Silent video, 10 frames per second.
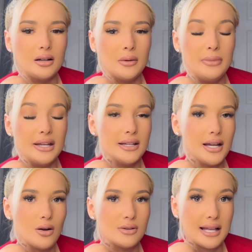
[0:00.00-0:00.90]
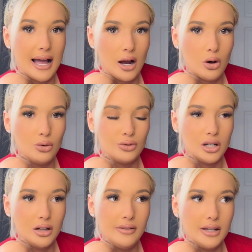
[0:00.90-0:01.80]
being I was out
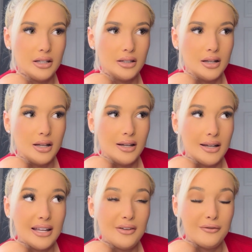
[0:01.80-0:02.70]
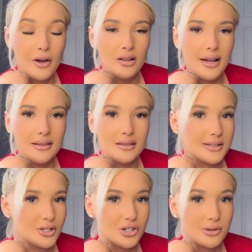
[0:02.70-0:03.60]
of it, it felt like the
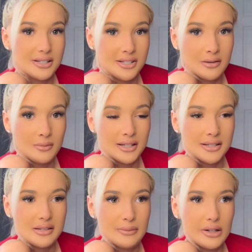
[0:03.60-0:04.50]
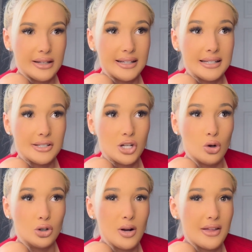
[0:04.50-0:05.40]
surgery was 10 minutes. But in
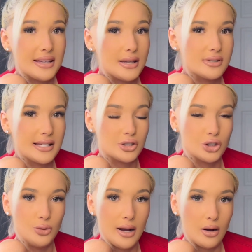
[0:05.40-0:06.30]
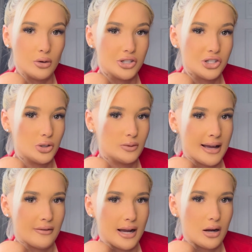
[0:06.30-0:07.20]
total, I think it was like 2 hours,
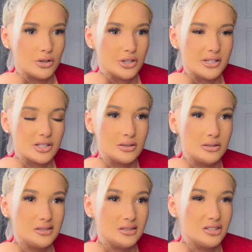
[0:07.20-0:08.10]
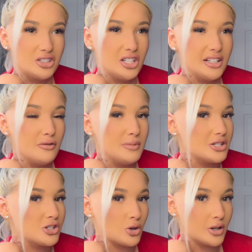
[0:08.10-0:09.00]
2.5 hours. Could have
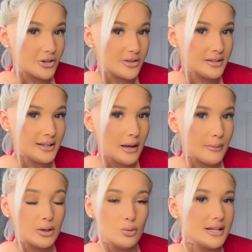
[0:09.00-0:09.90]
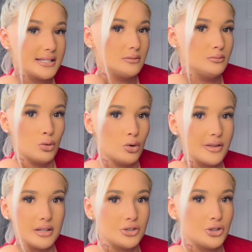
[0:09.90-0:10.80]
been shorter than that, but it wasn't more
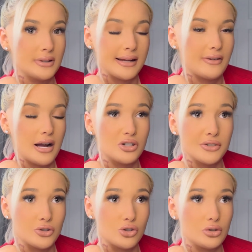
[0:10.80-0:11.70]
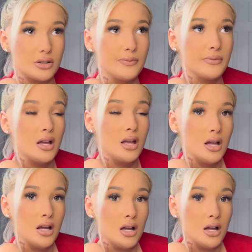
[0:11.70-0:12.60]
than 2.5 hours for sure.
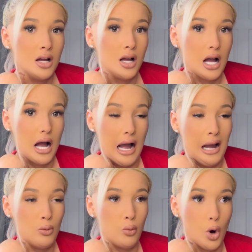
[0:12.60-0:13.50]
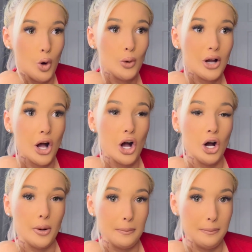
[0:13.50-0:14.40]
I woke
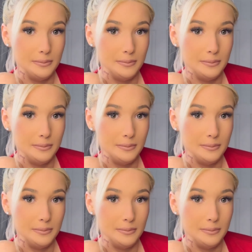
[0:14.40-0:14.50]
up.